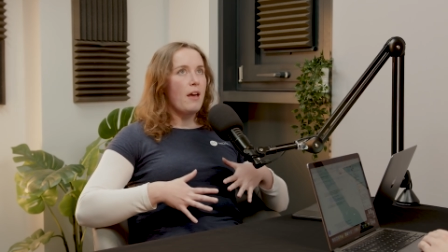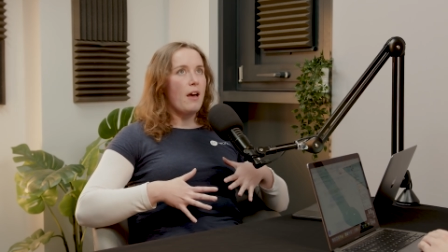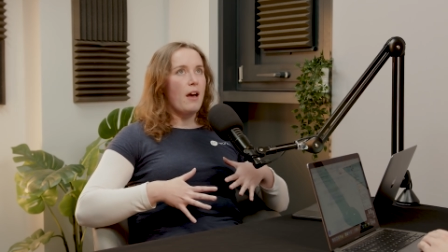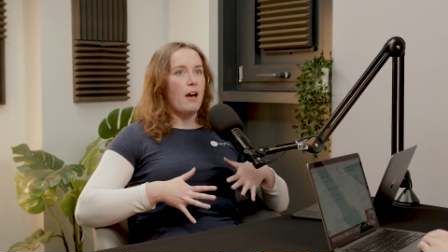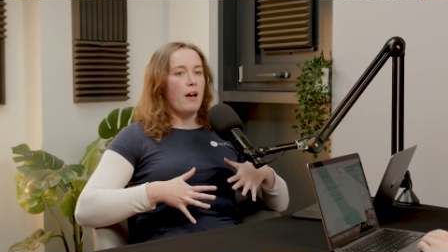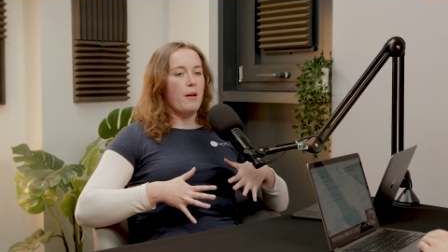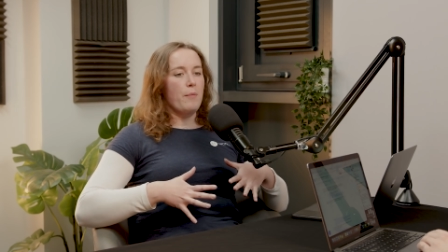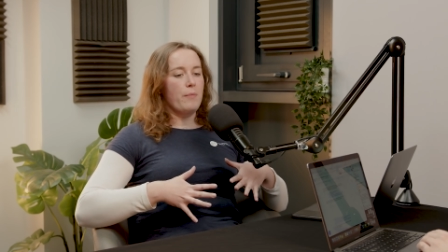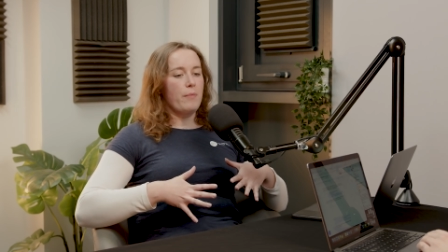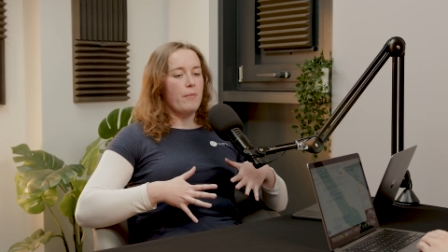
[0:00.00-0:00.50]

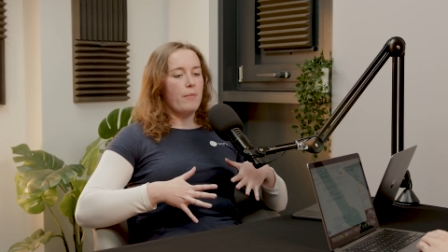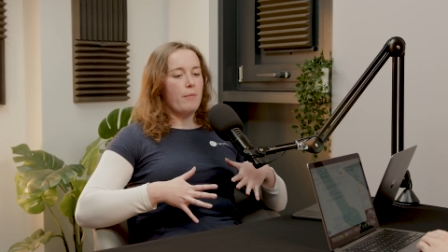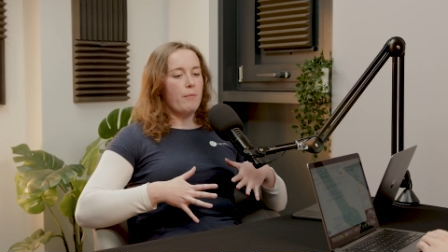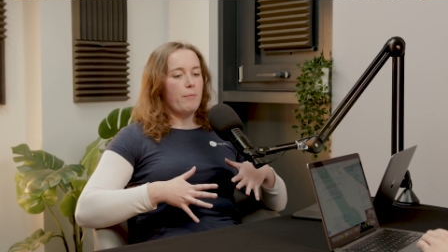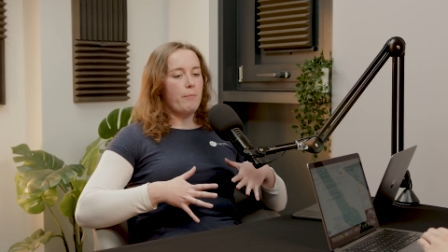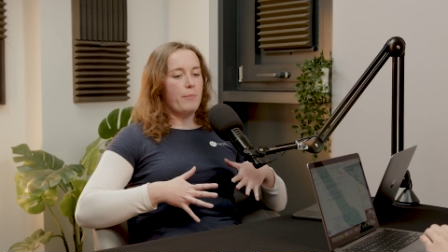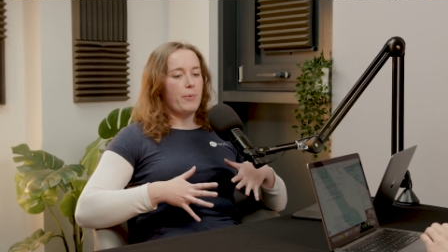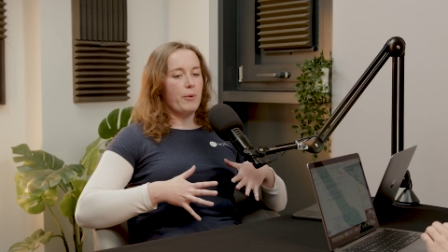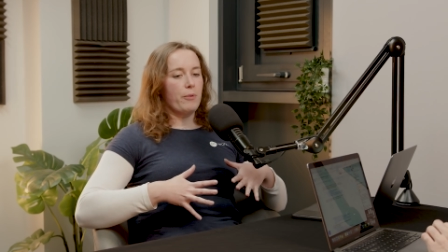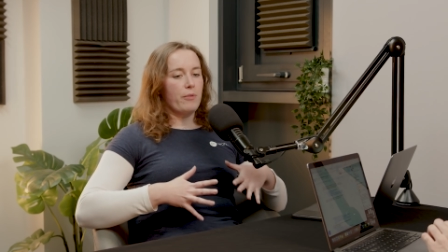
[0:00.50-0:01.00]

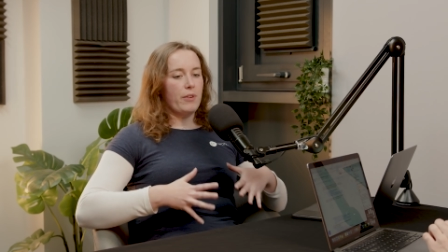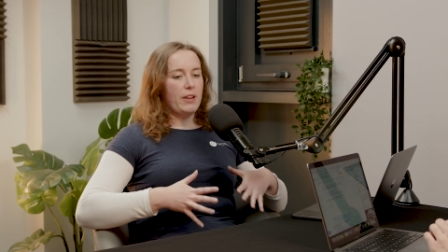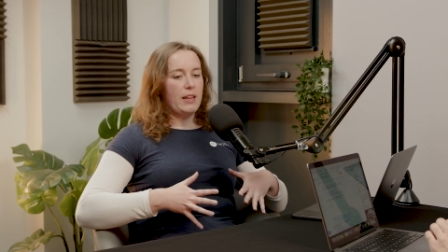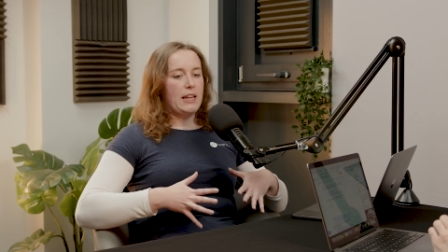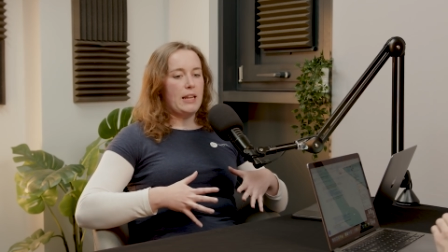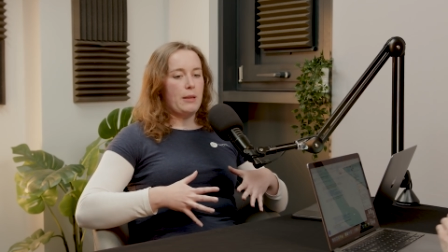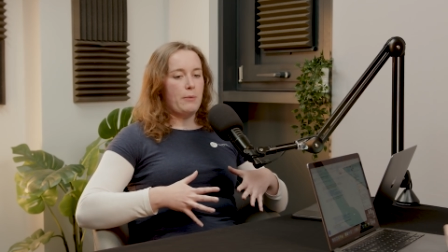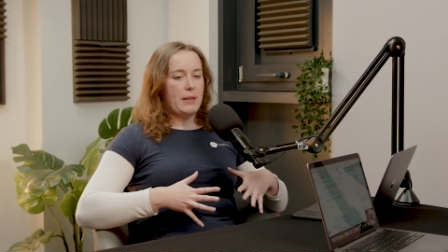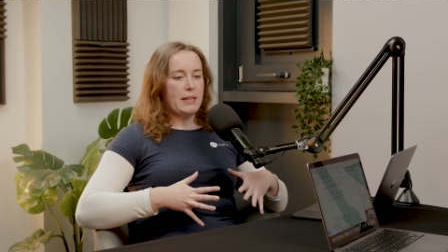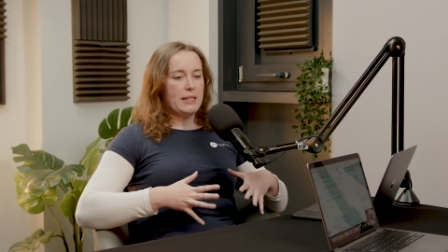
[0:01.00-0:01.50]
But
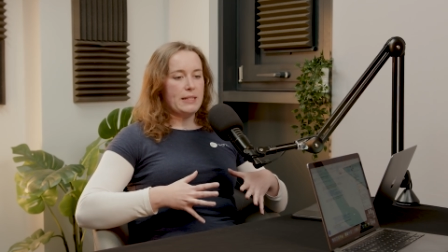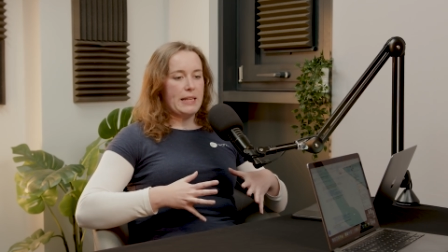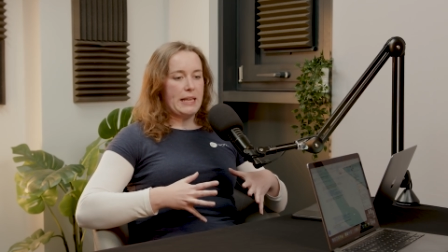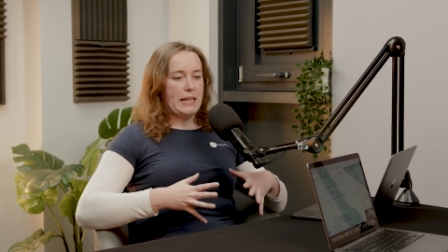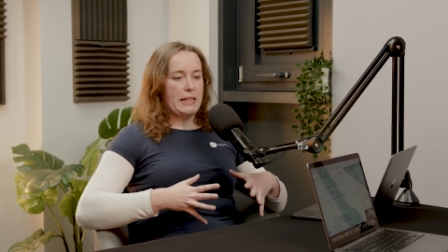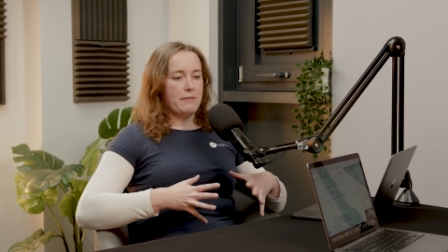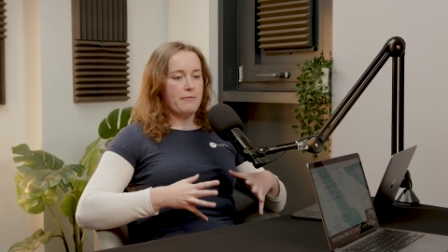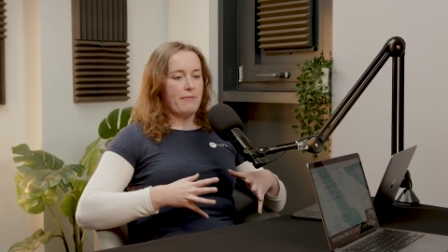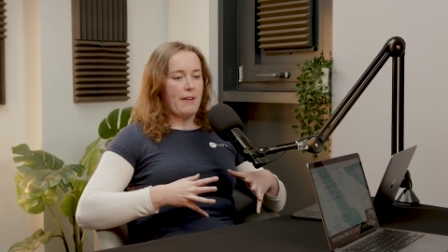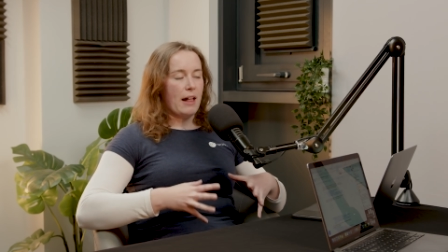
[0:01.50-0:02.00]
really we
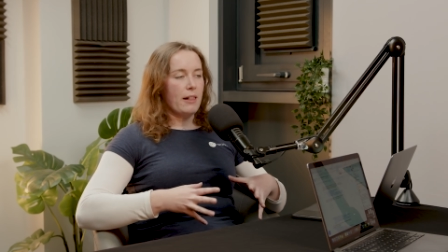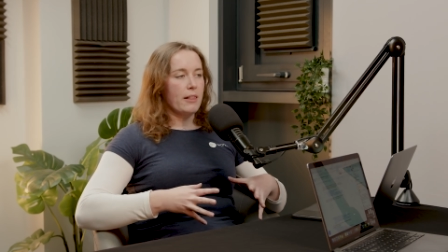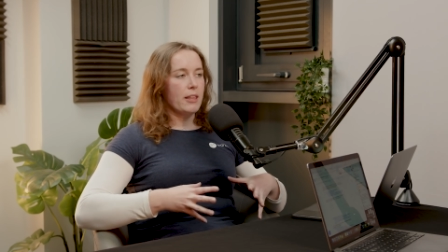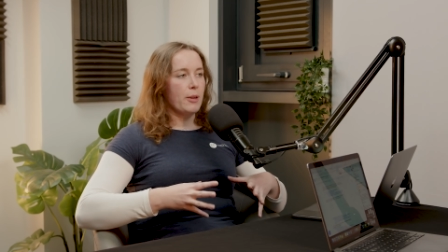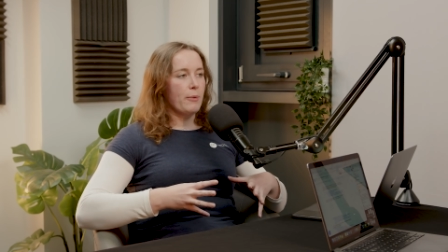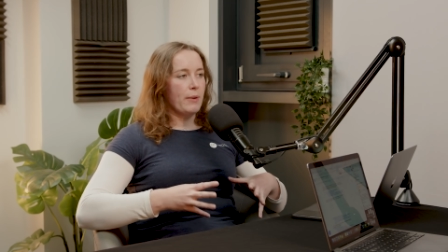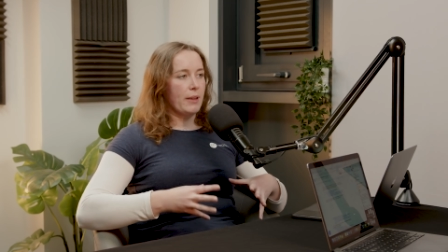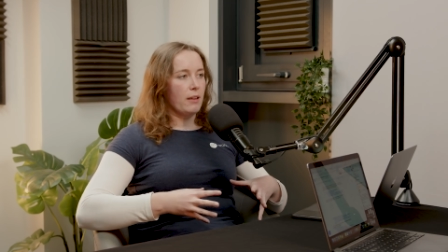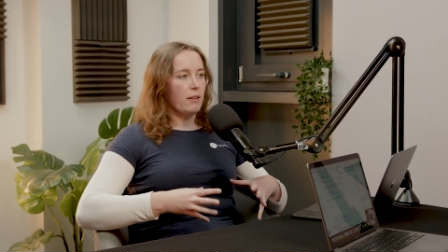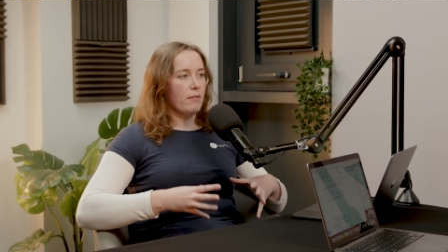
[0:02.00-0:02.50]
see the
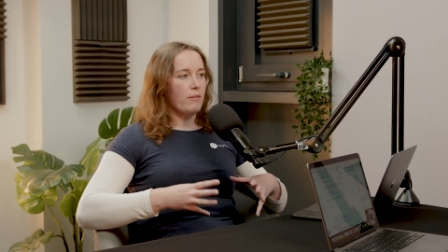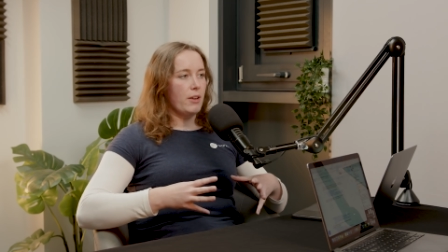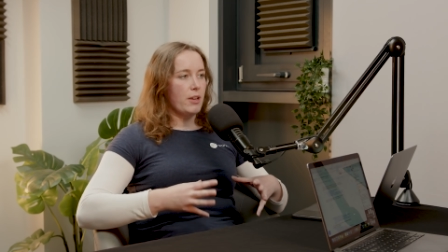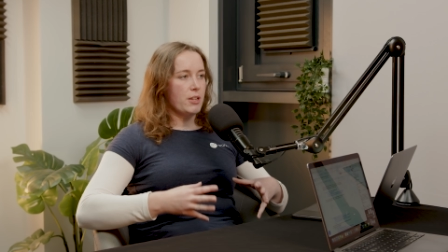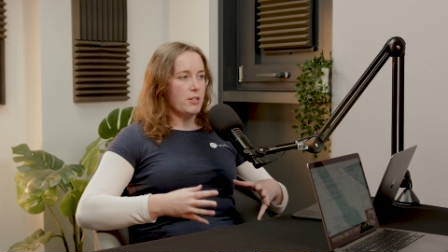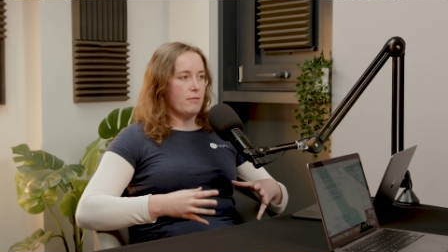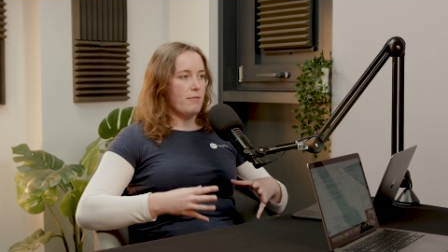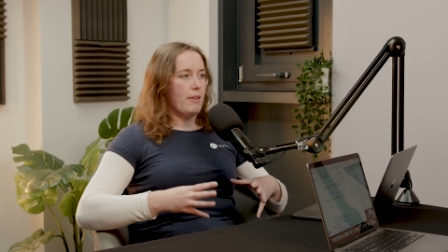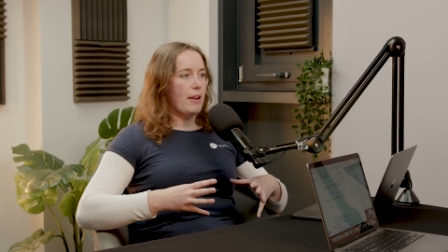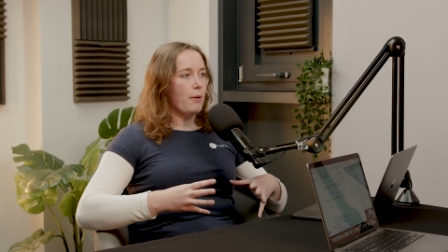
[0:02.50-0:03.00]
value in
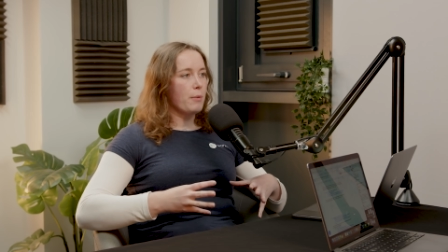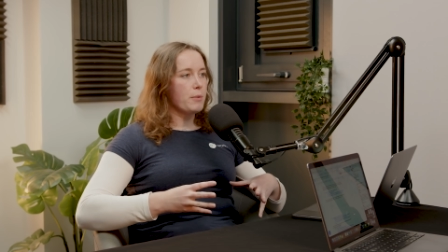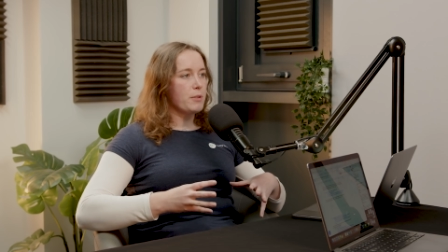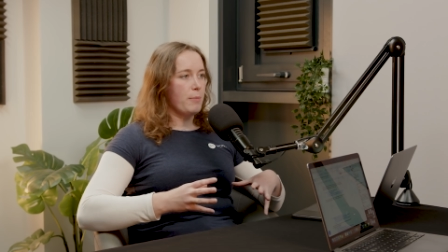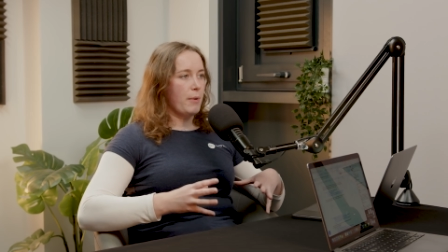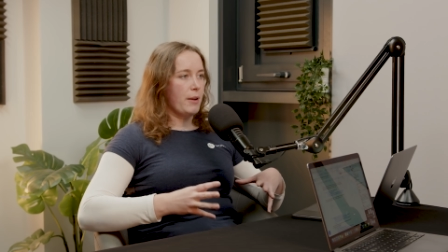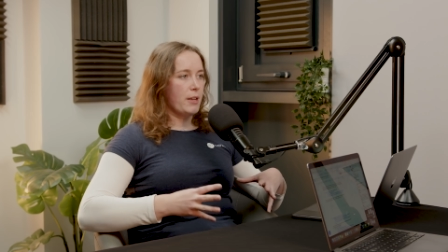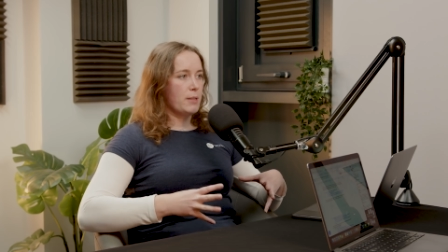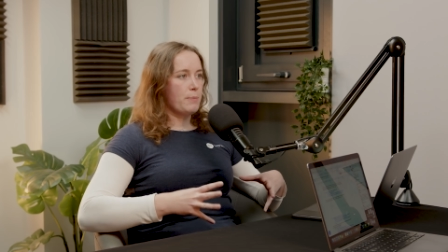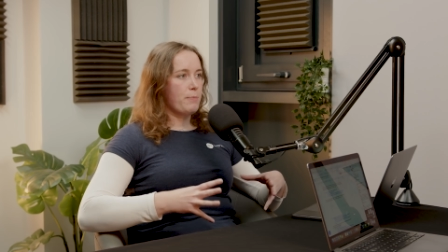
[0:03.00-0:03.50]
conversion rate
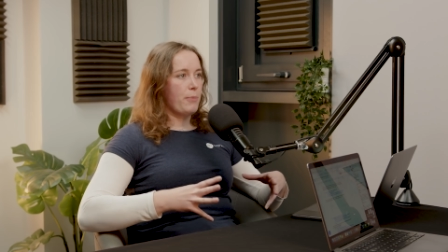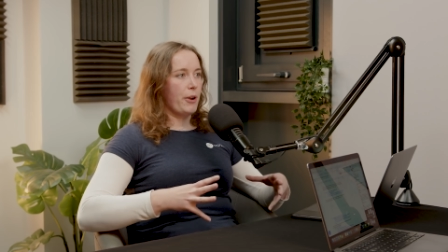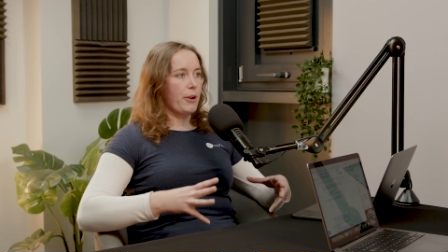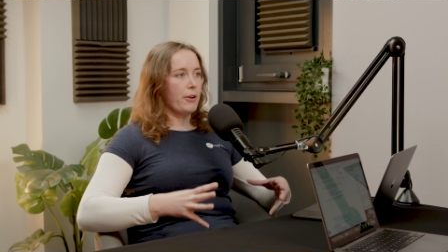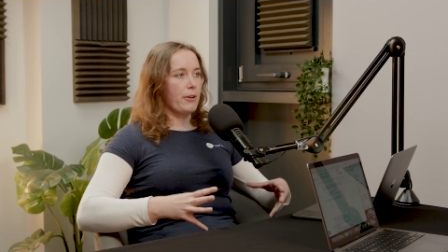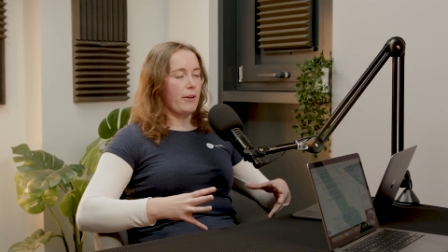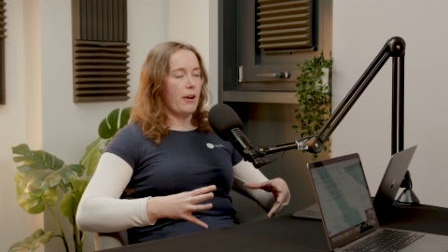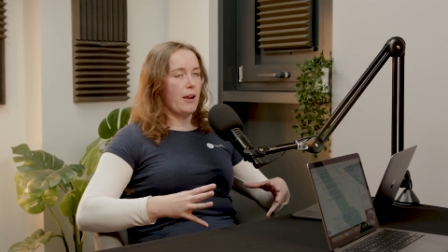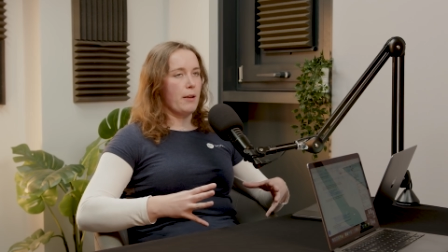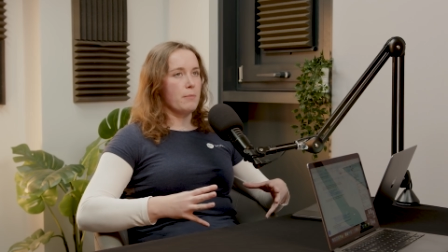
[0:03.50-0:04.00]
optimized
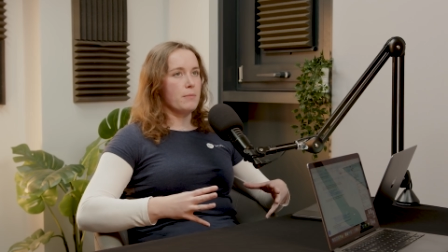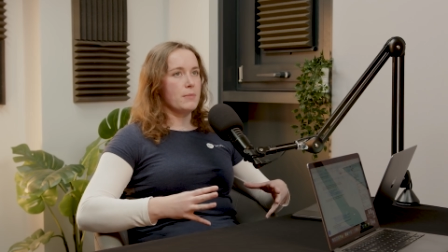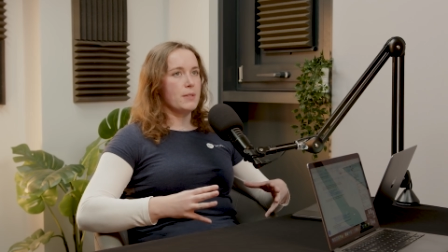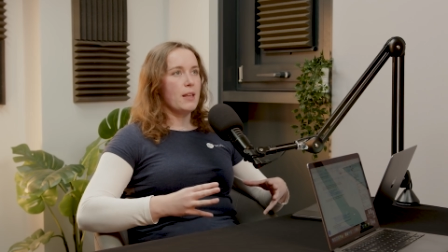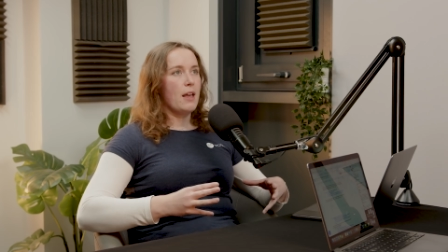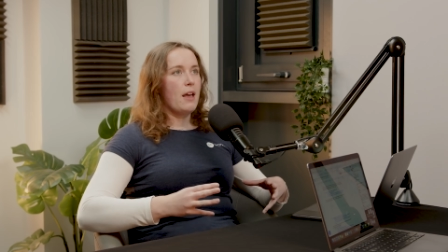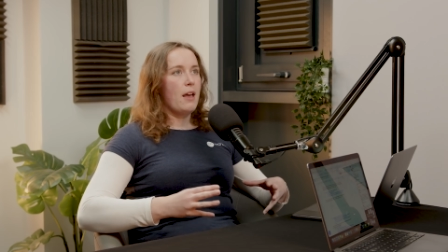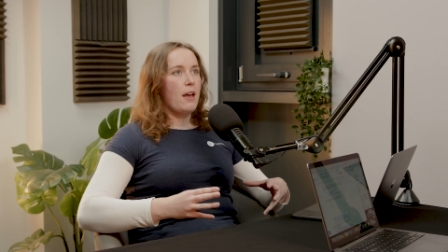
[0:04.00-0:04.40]
programs